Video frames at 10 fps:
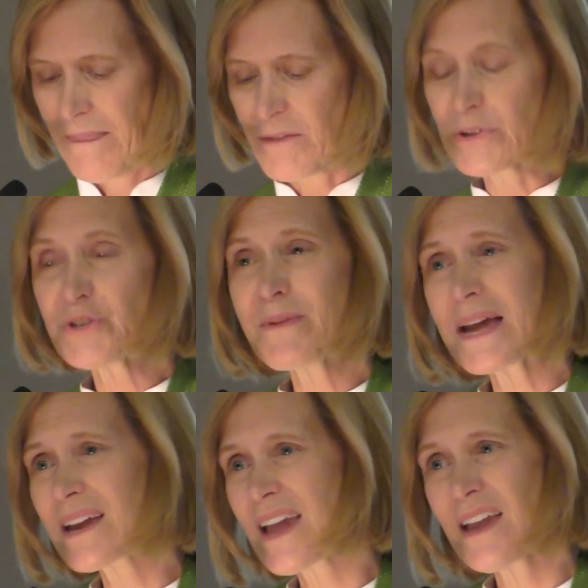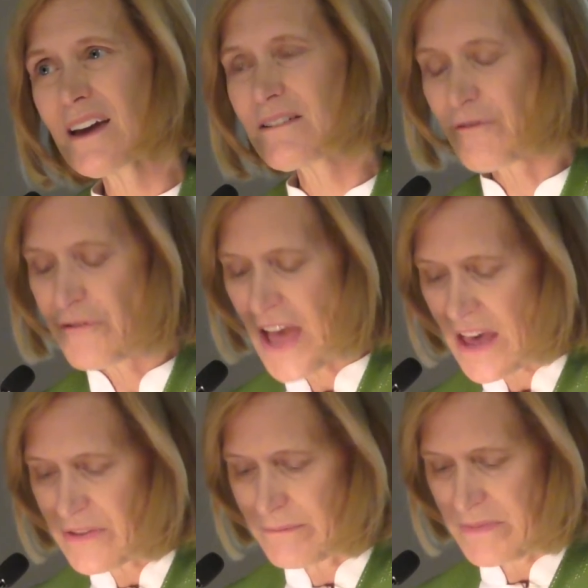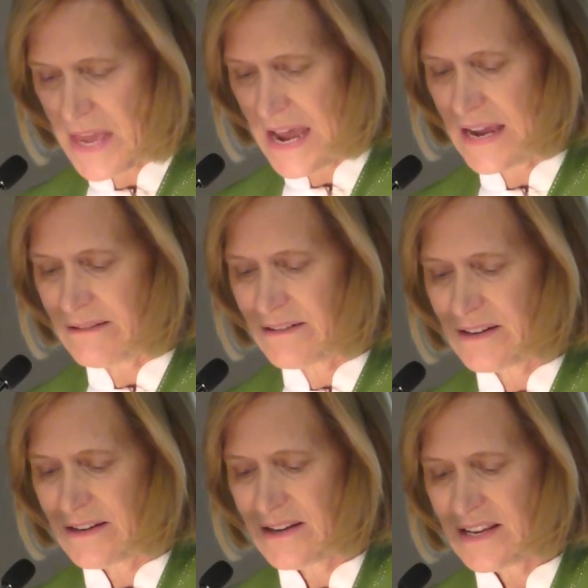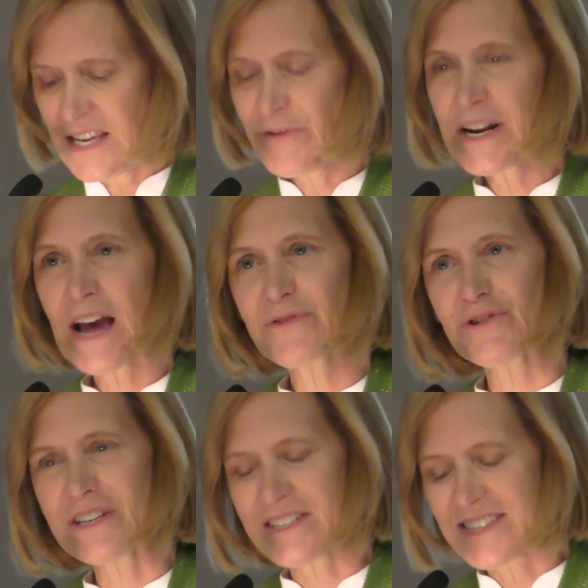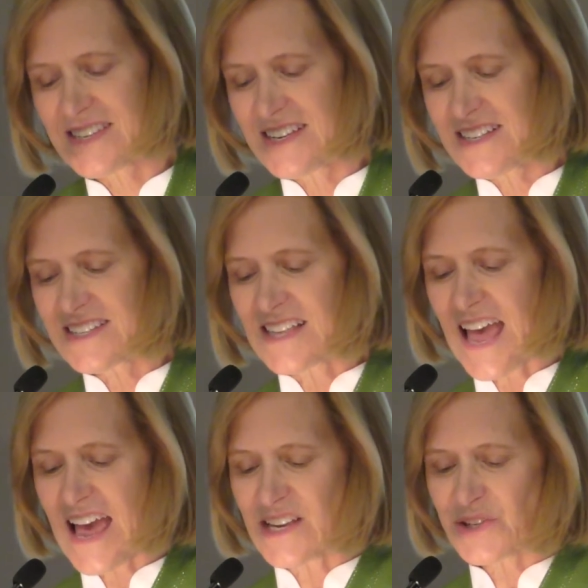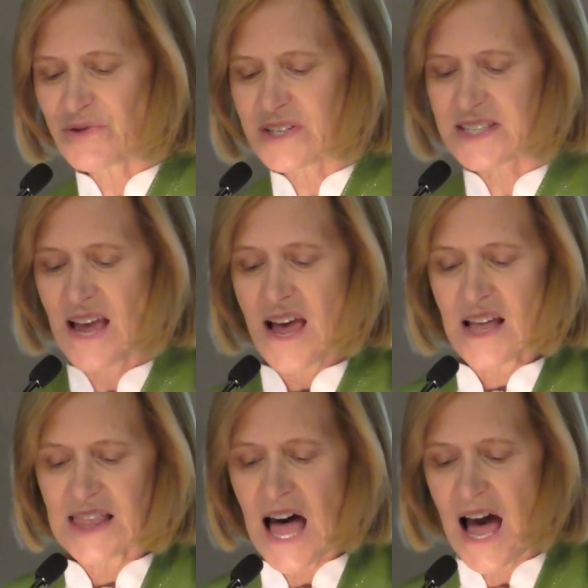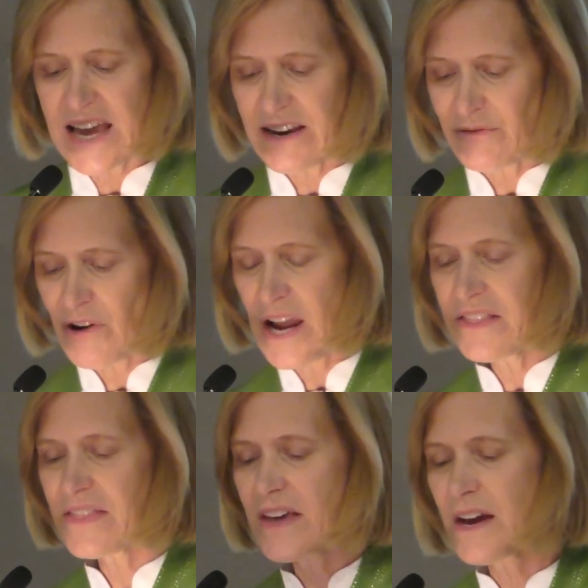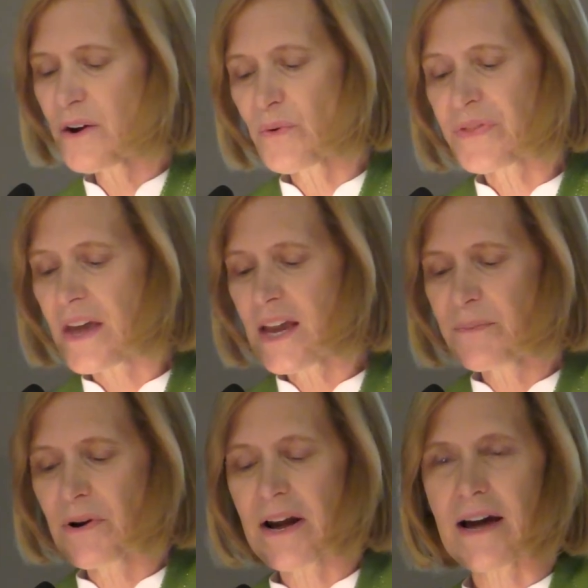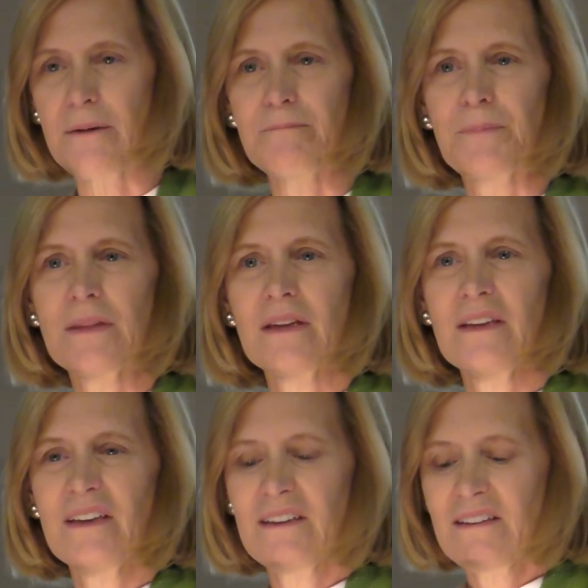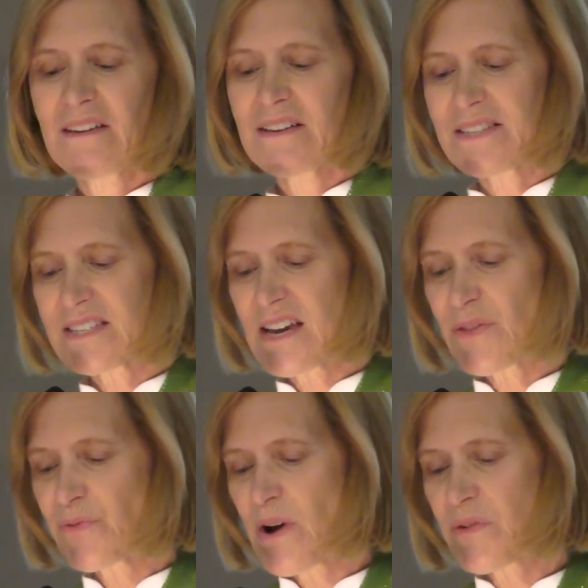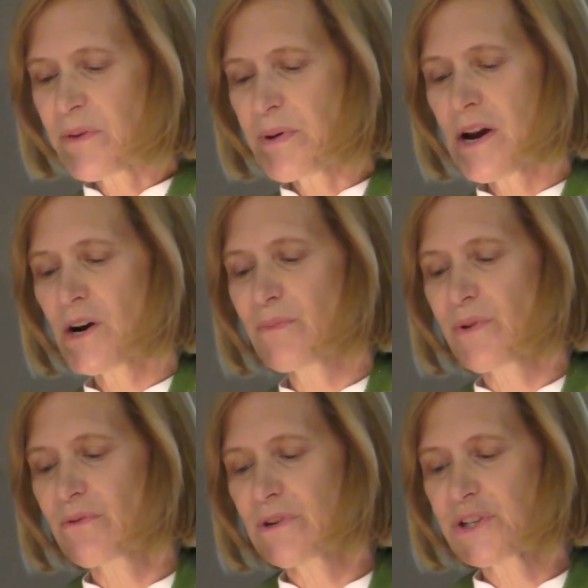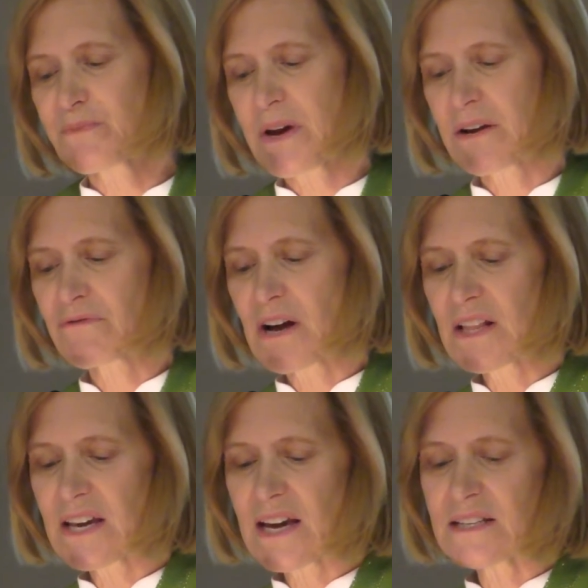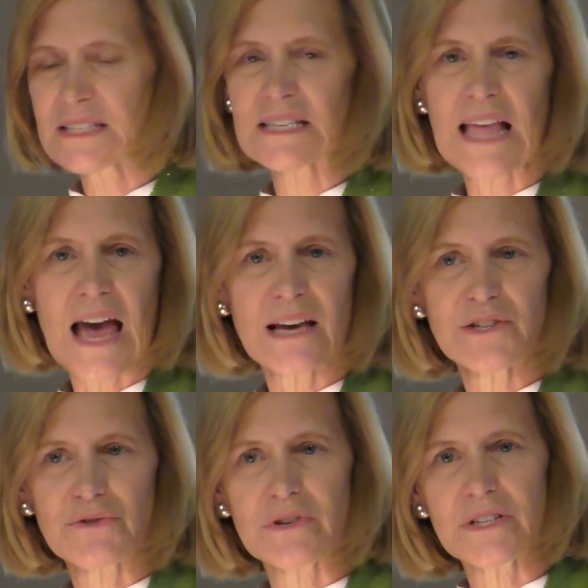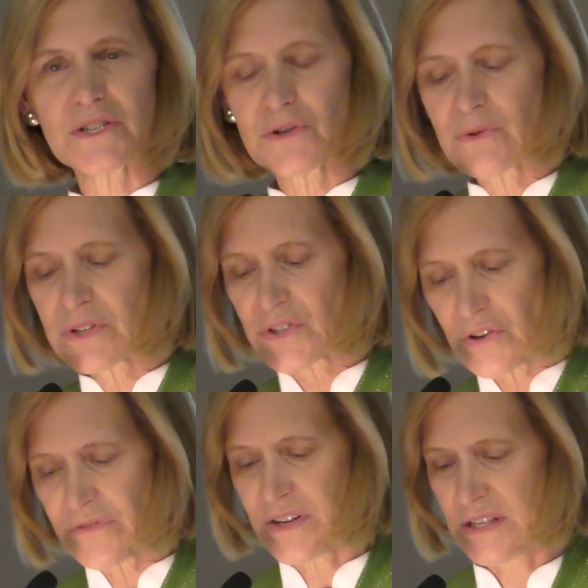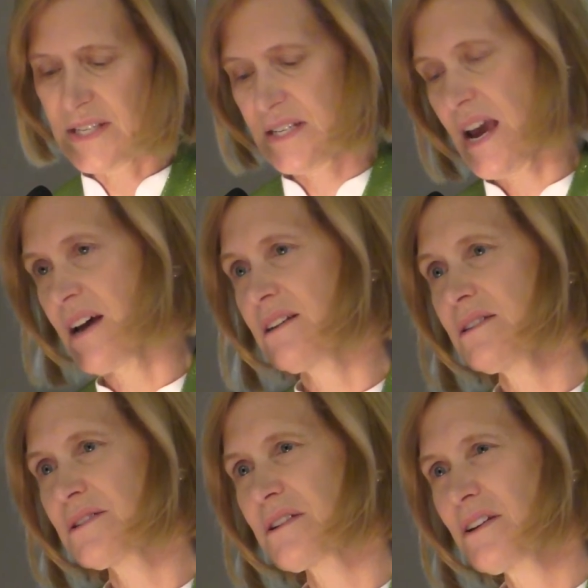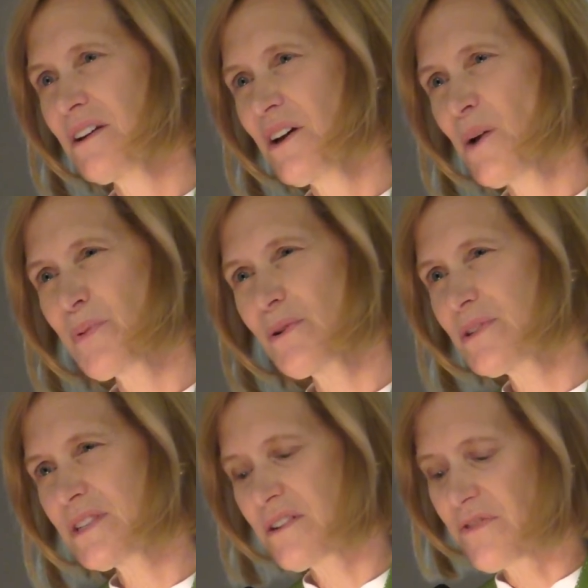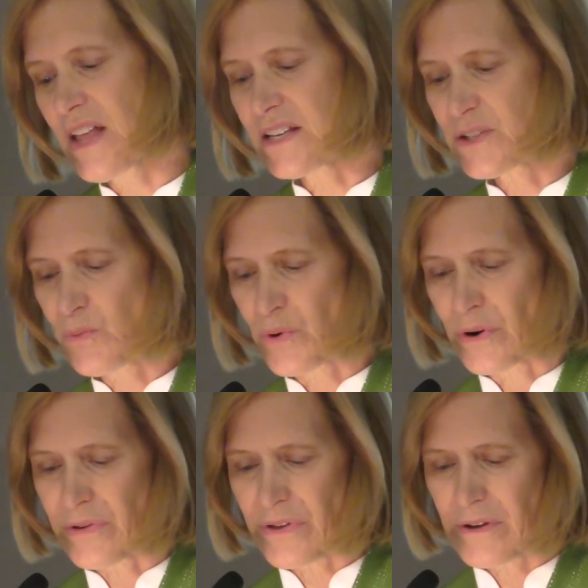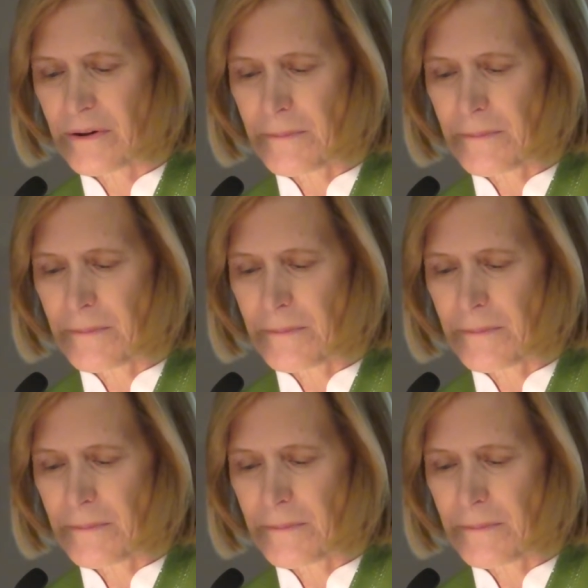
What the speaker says: The rich man can't fathom that, even after he sees Lazarus lying right there with Abraham. Instead, throughout the parable, the rich man relegates Lazarus to a servant status, a person of less worth,